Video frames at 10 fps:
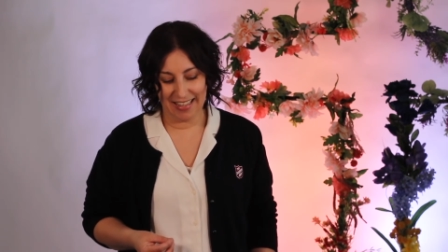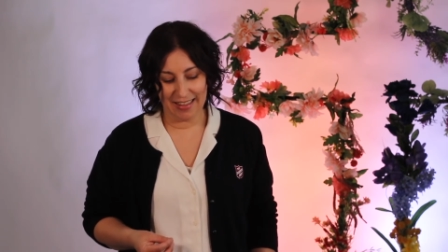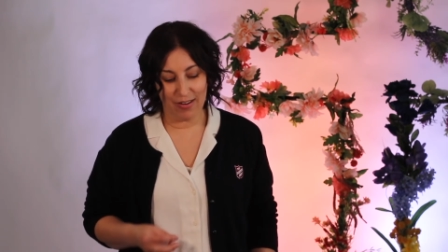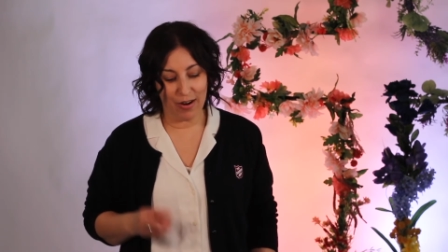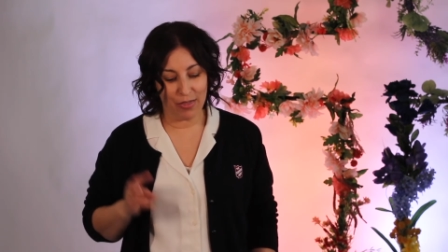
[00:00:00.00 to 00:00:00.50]

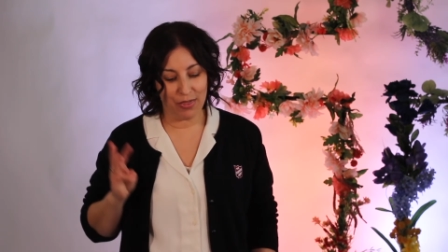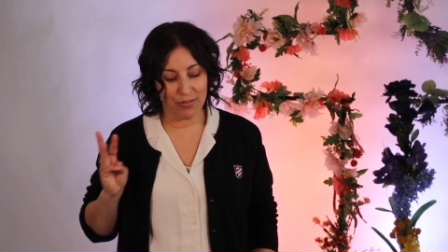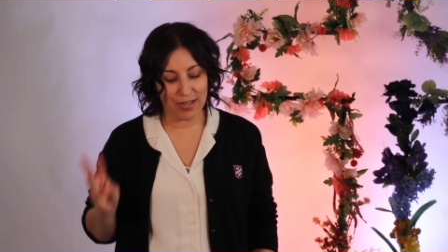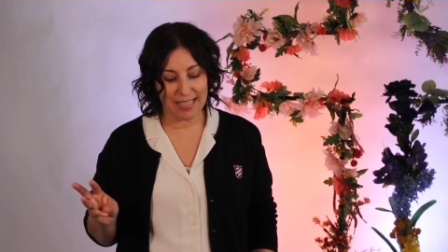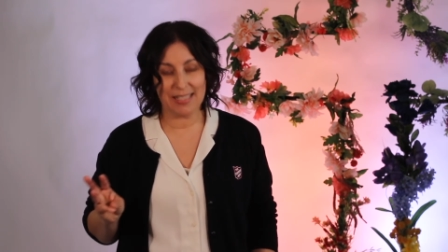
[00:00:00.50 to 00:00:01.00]
There are
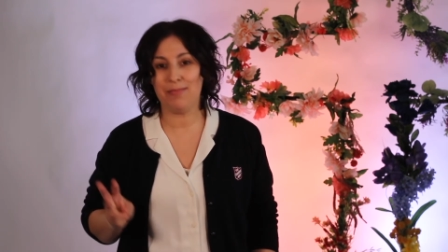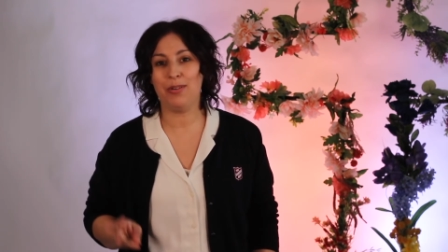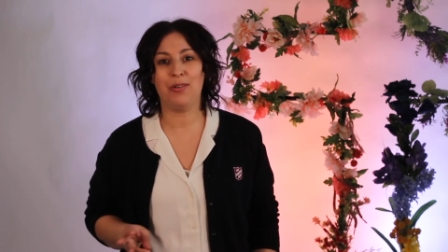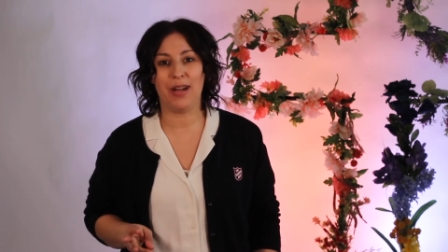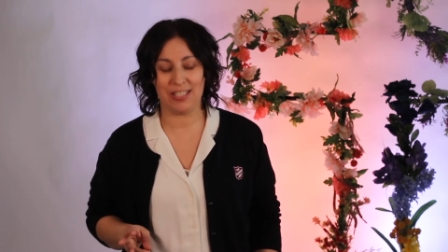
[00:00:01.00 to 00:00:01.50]
three
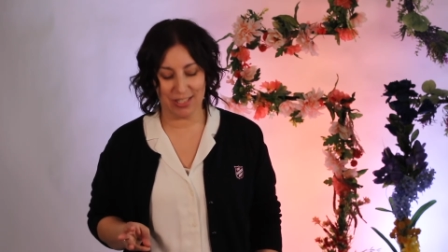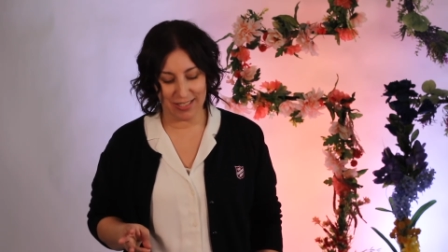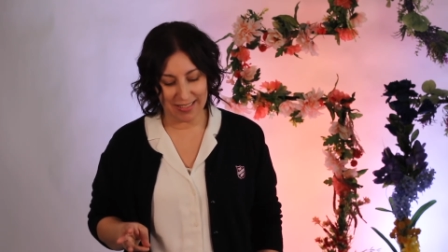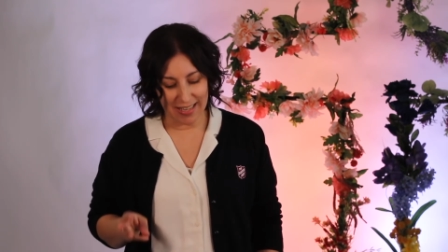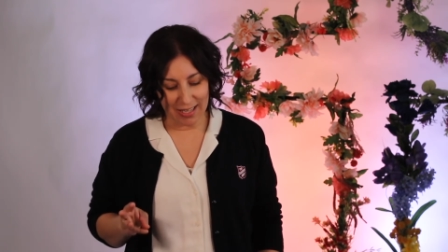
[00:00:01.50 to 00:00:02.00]
simple
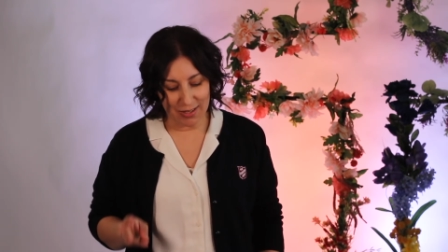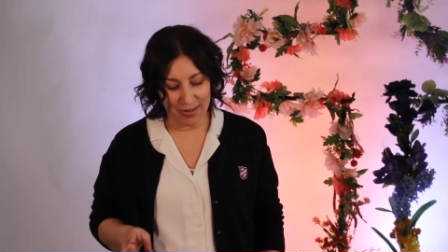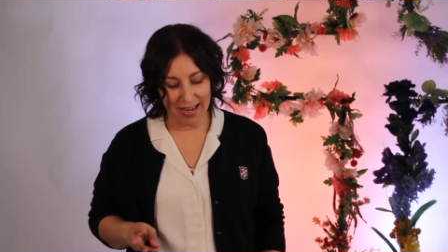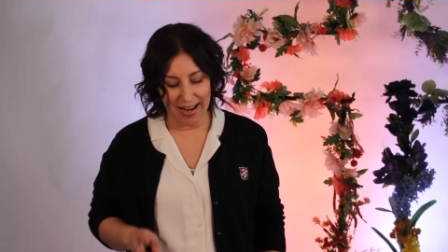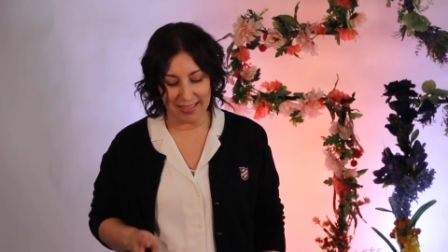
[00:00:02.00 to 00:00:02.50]
questions that you
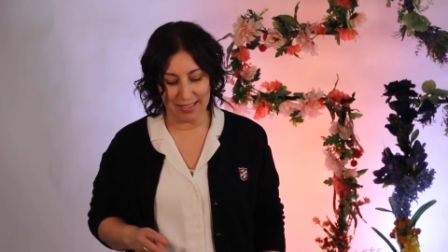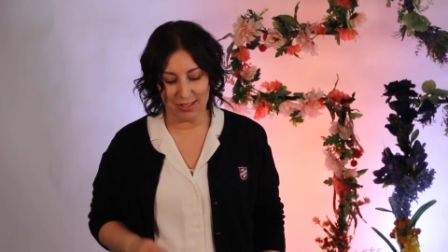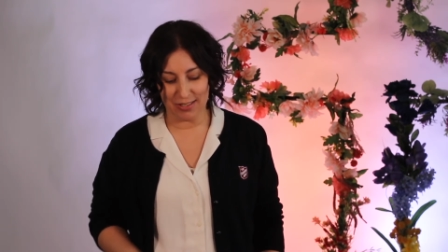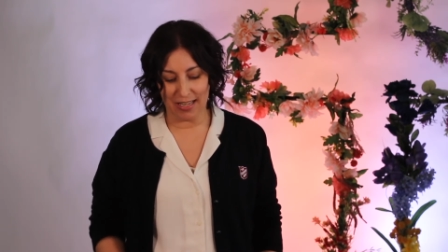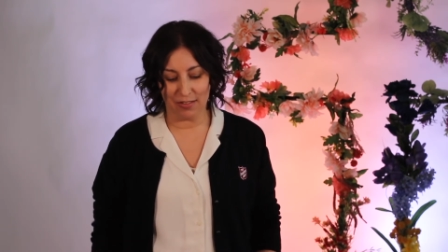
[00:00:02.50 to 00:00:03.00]
can ask
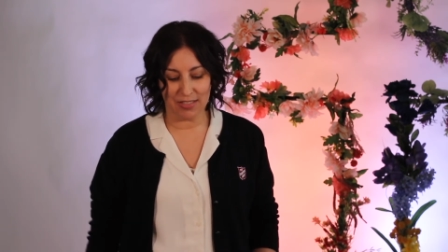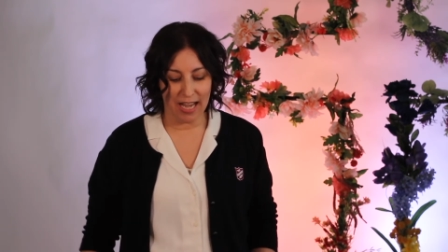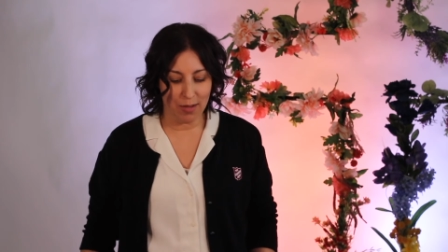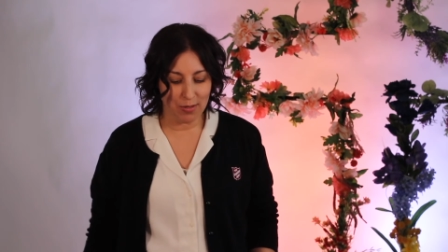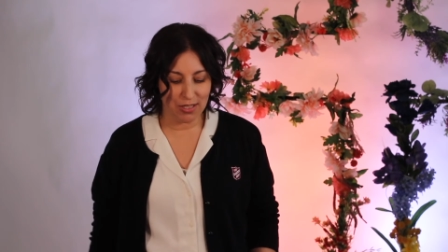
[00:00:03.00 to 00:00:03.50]
yourself to
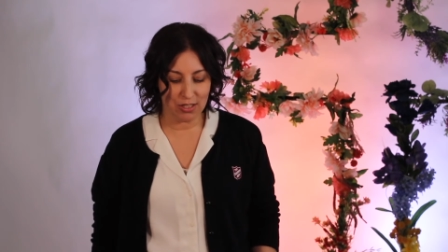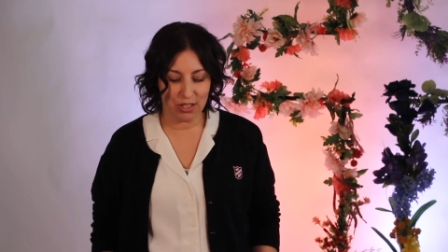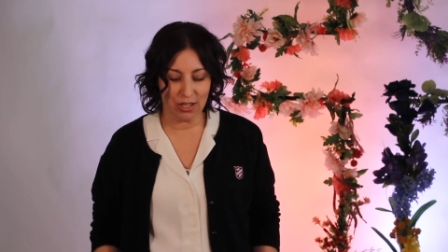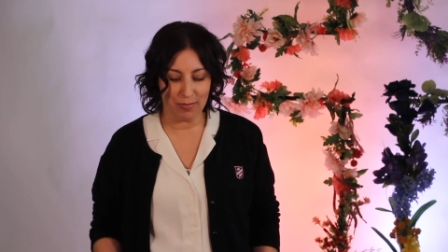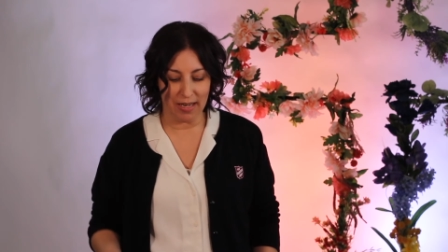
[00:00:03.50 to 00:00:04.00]
help you
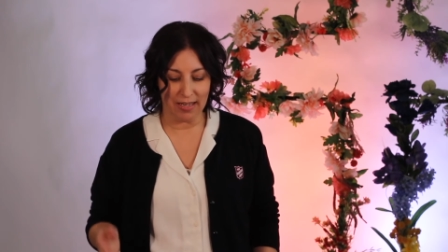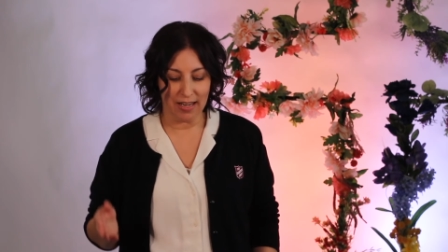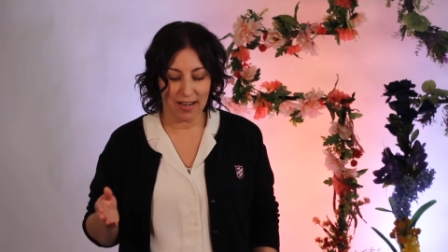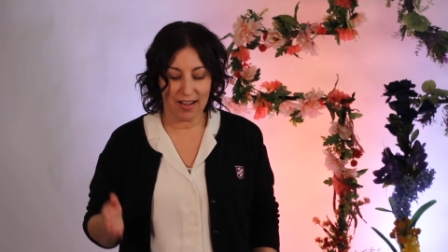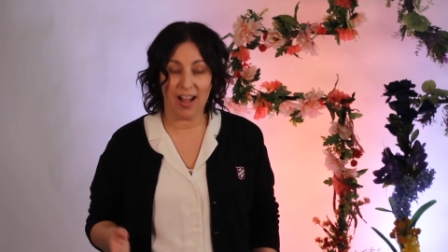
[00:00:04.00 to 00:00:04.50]

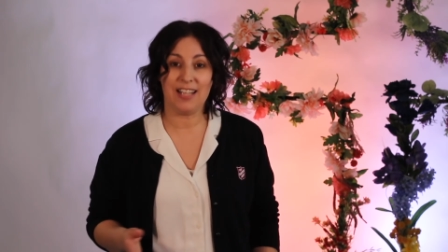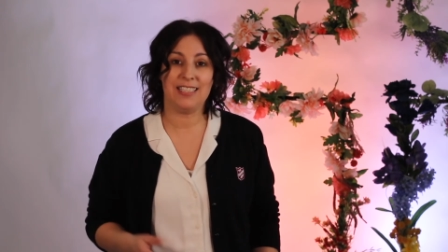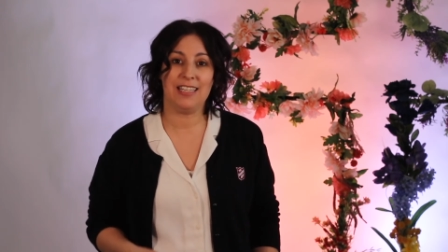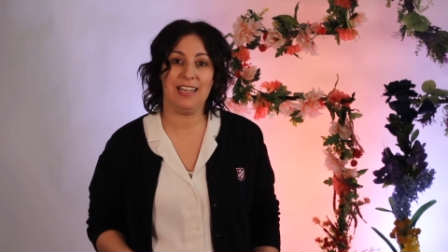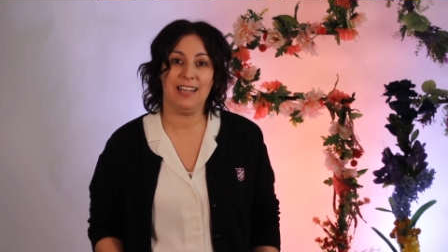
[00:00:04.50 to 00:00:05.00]
determine
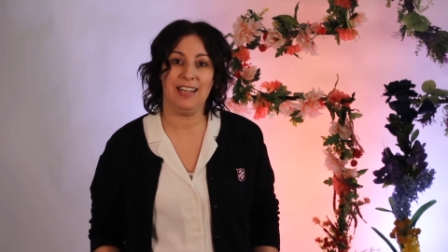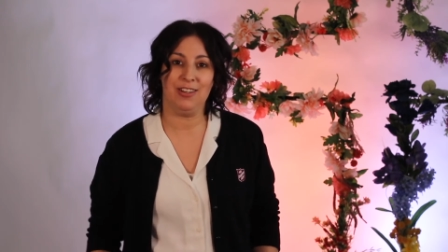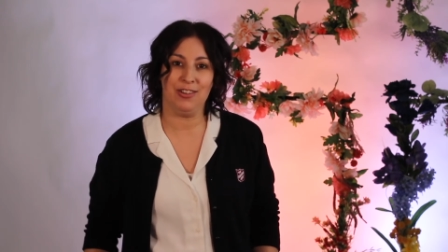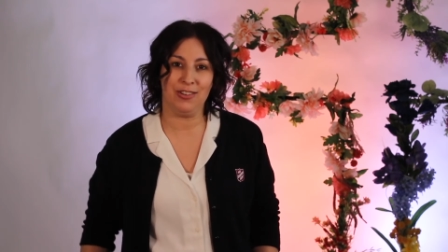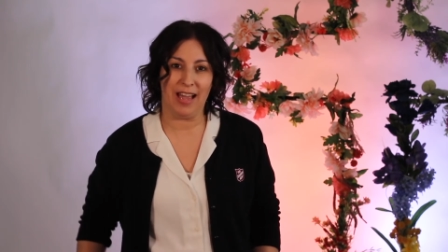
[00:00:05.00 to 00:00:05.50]
God's leading
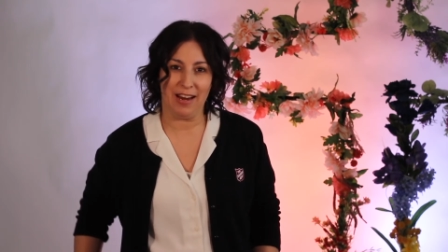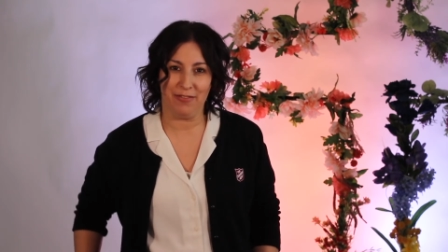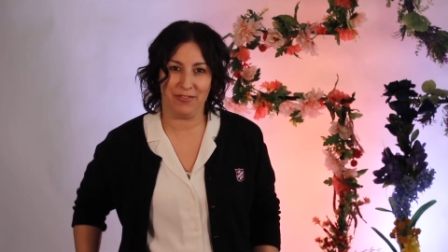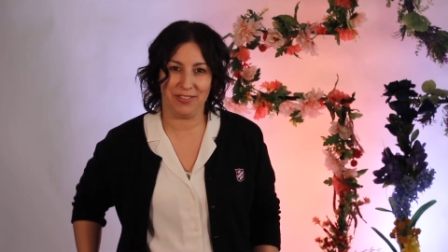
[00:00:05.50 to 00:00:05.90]
in your life.